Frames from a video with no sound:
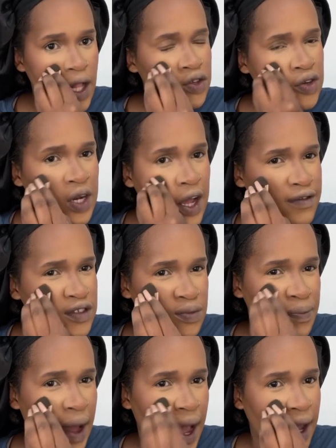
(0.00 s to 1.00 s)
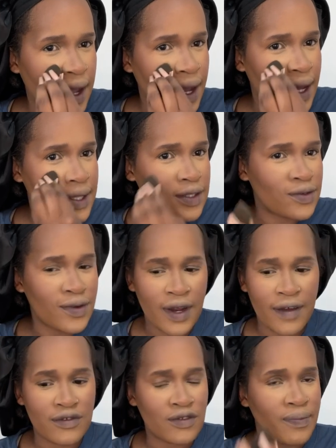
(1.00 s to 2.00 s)
You don't have to buy, guys. You don't
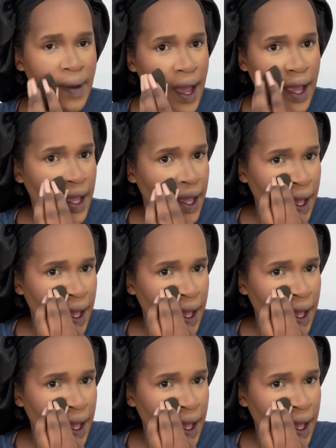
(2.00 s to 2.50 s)
have to buy.